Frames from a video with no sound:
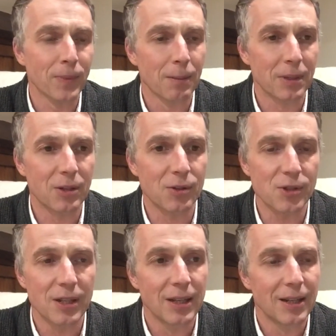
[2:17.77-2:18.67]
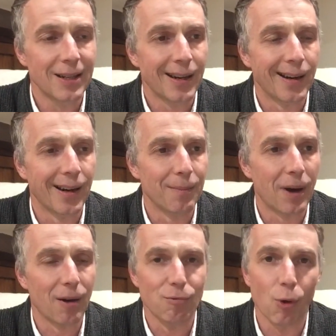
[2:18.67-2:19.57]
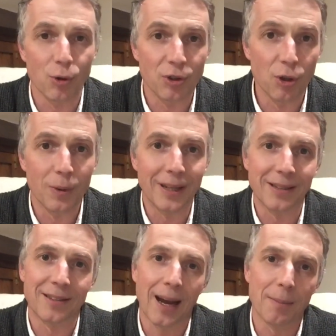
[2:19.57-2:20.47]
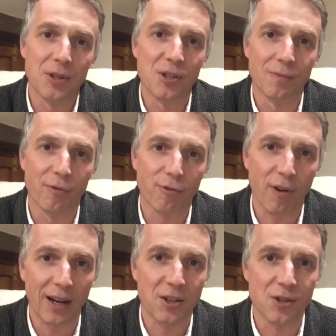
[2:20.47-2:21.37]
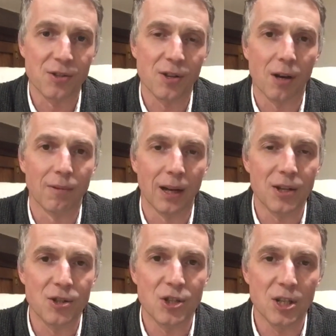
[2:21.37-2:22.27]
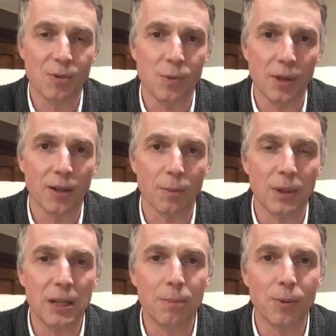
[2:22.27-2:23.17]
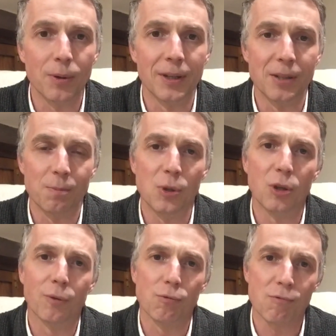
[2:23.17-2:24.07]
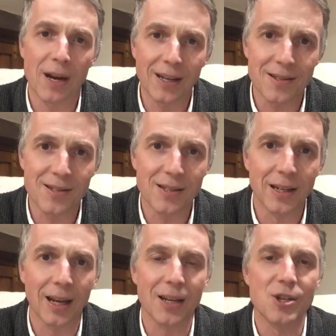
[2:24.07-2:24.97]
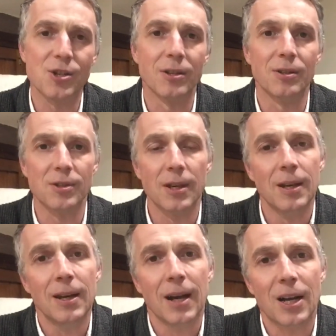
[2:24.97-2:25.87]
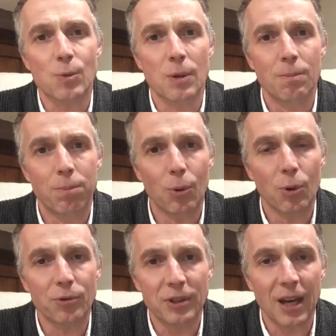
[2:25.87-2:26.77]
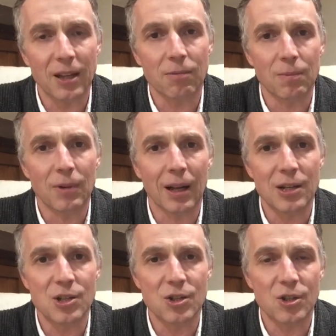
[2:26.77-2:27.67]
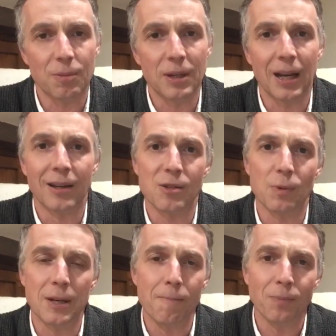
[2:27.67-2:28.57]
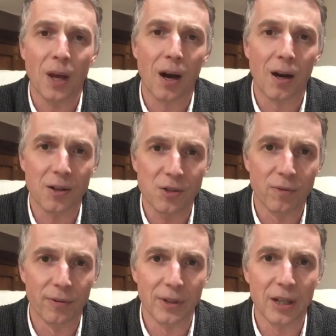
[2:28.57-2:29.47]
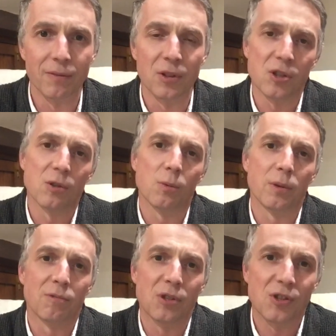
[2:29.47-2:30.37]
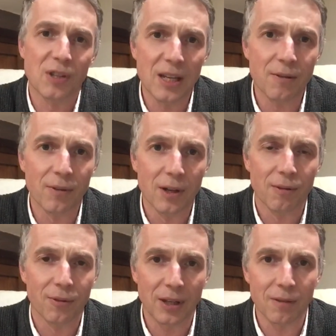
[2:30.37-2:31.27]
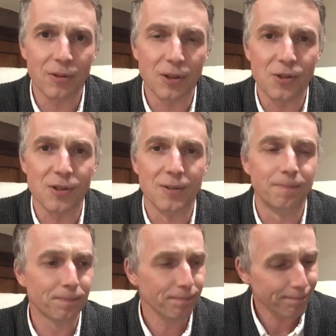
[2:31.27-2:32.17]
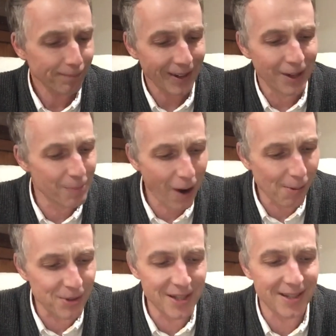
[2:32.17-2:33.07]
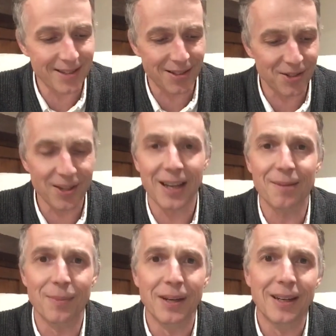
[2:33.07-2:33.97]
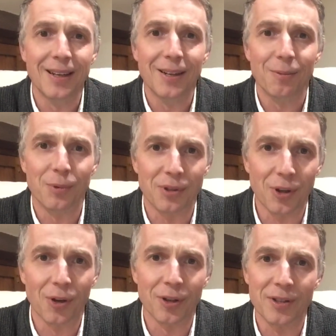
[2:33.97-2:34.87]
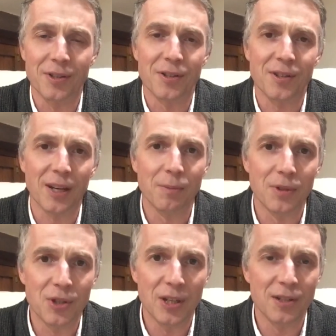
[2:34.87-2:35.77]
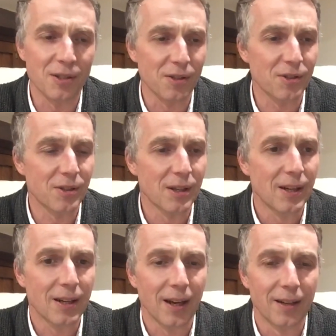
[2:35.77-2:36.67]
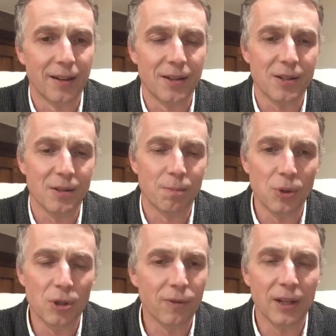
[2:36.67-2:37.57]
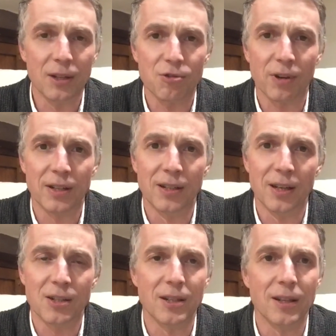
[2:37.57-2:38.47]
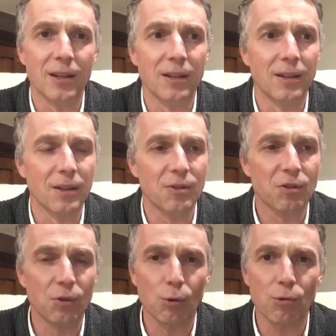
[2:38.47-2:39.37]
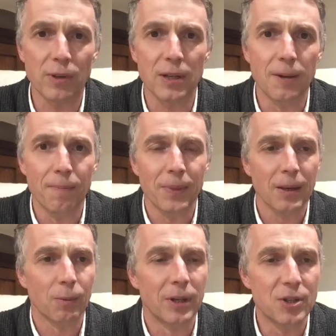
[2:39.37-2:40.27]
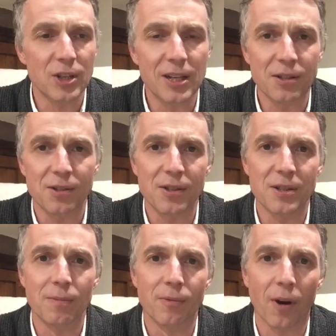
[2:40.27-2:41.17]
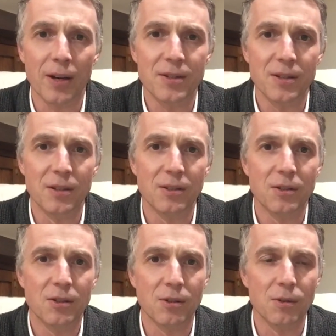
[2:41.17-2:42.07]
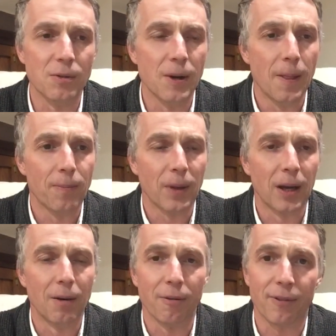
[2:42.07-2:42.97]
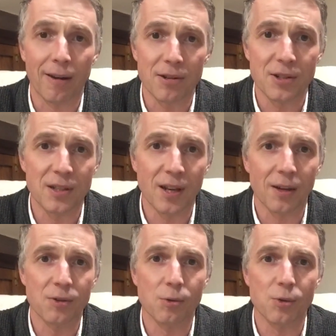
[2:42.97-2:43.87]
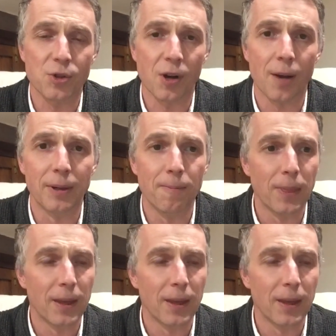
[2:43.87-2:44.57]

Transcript: because our wrongdoing damages and fractures our relationships with other people. And there's beautiful reconciliation as we're brought together in relationship again, as we ask for forgiveness, as we receive forgiveness. And the Bible says that's the same with God, it's the same with Jesus. And there's beautifully illustrated actually in a story where Jesus is invited to a Pharisee's house called Simon.